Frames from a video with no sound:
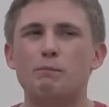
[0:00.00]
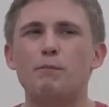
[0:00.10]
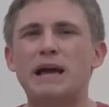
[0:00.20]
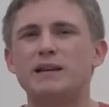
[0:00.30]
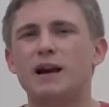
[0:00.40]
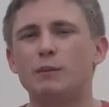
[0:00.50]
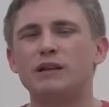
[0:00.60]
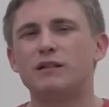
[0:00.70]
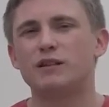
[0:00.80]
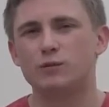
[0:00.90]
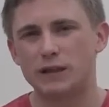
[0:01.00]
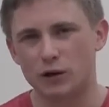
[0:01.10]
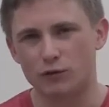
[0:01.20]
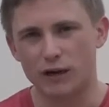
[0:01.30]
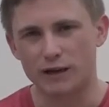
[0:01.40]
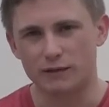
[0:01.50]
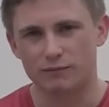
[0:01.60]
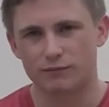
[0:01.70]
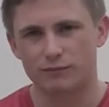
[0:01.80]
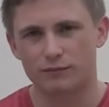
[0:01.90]
men come into this when they're ready.
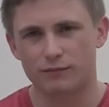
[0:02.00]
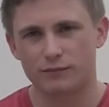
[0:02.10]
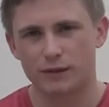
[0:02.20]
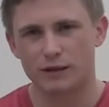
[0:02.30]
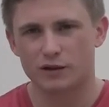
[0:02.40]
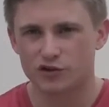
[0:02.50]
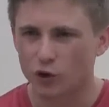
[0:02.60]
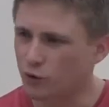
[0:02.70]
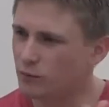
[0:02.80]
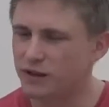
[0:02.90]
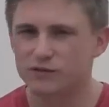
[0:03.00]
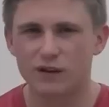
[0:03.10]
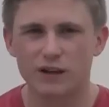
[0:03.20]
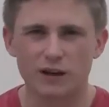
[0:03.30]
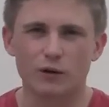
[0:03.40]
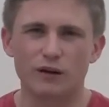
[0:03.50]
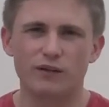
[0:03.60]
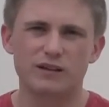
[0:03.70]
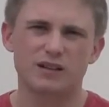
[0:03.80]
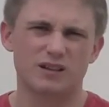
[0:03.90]
Show them this video.
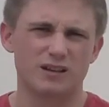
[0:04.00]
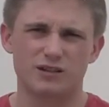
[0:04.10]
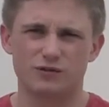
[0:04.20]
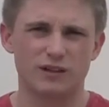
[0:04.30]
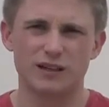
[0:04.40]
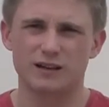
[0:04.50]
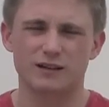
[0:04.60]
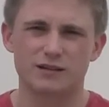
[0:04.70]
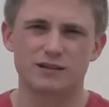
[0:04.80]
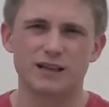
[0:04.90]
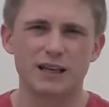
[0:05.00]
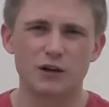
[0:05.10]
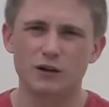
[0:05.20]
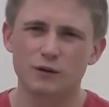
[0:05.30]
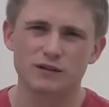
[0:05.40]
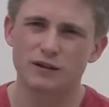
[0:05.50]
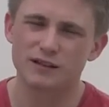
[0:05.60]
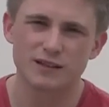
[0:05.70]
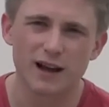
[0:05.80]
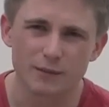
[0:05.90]
If he says, oh, this is ridiculous and silly, you know it's not
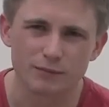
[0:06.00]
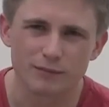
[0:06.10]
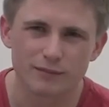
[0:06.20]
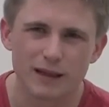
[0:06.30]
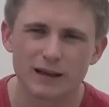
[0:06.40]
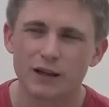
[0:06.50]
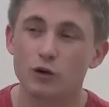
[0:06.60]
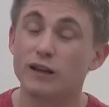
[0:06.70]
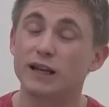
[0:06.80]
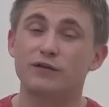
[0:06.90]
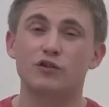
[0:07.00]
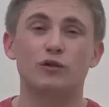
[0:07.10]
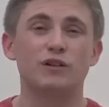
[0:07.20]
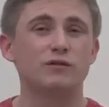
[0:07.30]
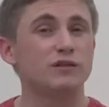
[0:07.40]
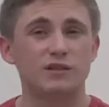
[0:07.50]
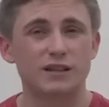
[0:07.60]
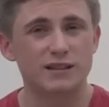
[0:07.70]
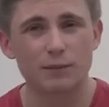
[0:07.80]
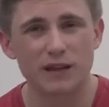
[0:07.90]
his time. You then have a choice to
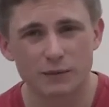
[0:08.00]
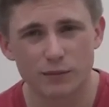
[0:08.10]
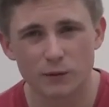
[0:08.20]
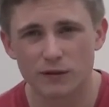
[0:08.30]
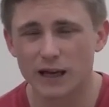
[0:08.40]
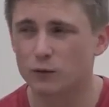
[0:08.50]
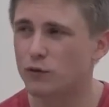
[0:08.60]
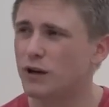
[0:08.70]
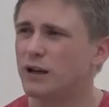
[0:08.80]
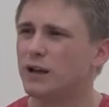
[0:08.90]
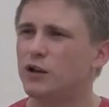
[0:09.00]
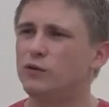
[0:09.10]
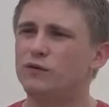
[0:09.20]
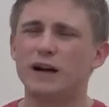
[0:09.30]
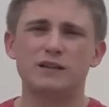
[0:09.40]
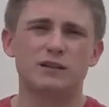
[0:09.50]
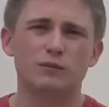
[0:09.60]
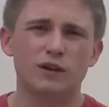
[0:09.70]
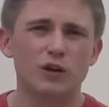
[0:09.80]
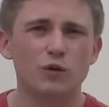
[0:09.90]
just accept that and be with that, or you find
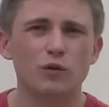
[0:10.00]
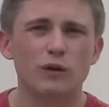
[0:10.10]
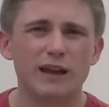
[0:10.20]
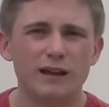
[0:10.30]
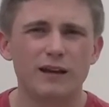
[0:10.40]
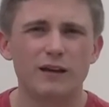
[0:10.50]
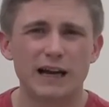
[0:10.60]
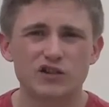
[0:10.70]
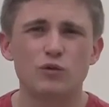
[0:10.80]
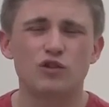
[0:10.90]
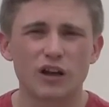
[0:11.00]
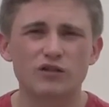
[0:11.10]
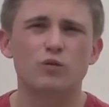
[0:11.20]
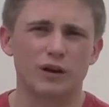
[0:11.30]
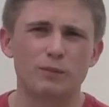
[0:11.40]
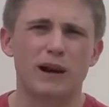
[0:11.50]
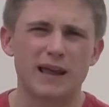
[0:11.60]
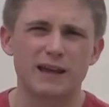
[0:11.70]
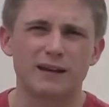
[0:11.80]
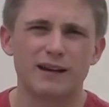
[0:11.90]
somebody who actually does want to
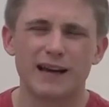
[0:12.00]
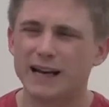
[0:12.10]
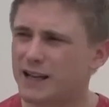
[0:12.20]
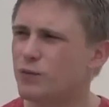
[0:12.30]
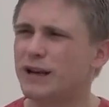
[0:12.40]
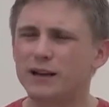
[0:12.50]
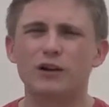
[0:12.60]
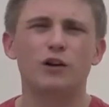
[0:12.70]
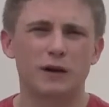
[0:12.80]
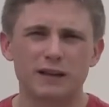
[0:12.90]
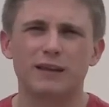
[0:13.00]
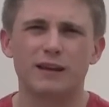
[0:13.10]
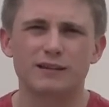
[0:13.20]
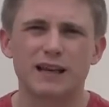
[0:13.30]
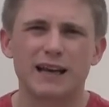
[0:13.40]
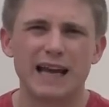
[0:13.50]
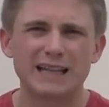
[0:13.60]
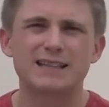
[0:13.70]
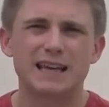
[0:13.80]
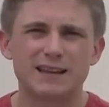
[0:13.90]
play and is willing to look at this
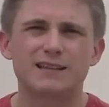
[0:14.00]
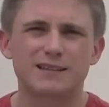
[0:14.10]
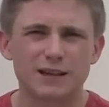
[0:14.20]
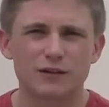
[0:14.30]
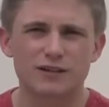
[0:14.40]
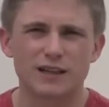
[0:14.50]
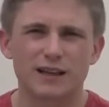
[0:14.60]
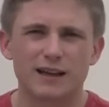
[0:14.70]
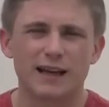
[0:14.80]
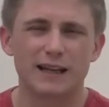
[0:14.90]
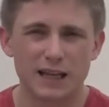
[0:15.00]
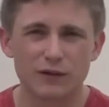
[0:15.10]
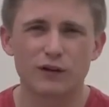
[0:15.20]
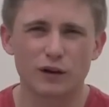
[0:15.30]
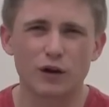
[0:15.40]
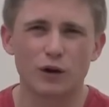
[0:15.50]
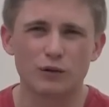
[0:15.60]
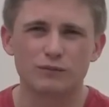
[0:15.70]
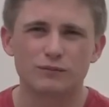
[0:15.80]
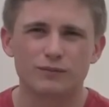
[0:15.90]
and take this seriously and give it a
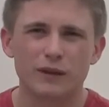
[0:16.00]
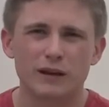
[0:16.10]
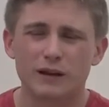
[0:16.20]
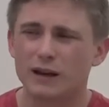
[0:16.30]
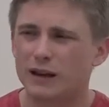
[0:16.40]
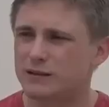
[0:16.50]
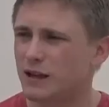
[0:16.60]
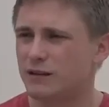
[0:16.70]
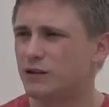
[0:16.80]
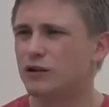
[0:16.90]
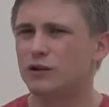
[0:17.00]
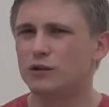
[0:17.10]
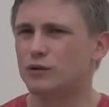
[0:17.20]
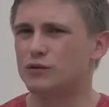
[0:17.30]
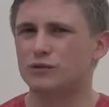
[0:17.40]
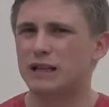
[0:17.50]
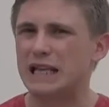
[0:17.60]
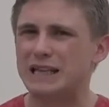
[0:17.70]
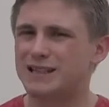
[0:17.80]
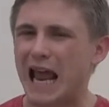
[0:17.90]
go. There's nothing to lose,
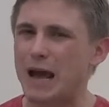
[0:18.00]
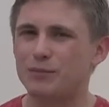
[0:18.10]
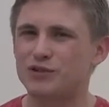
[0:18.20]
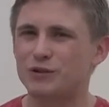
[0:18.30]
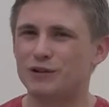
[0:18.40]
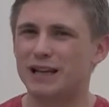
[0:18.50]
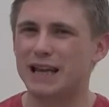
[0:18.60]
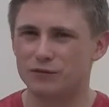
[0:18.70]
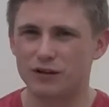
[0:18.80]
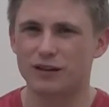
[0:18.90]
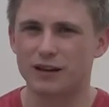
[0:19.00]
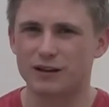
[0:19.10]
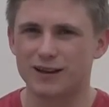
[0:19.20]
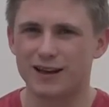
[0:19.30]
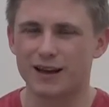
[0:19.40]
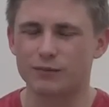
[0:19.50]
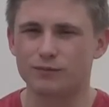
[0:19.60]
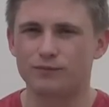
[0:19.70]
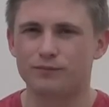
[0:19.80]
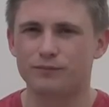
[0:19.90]
and there's absolutely everything to
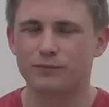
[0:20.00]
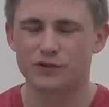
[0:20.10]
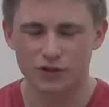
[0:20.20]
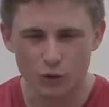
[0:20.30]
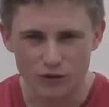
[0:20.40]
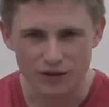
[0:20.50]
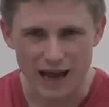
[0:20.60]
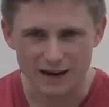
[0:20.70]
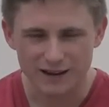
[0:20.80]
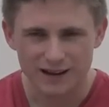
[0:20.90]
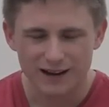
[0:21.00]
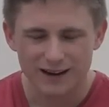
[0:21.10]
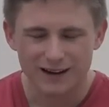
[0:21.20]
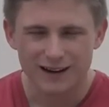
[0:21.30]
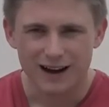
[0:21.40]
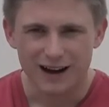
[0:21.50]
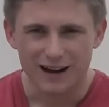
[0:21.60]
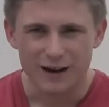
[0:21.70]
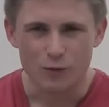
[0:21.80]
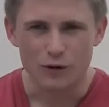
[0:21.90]
gain. So, with that, I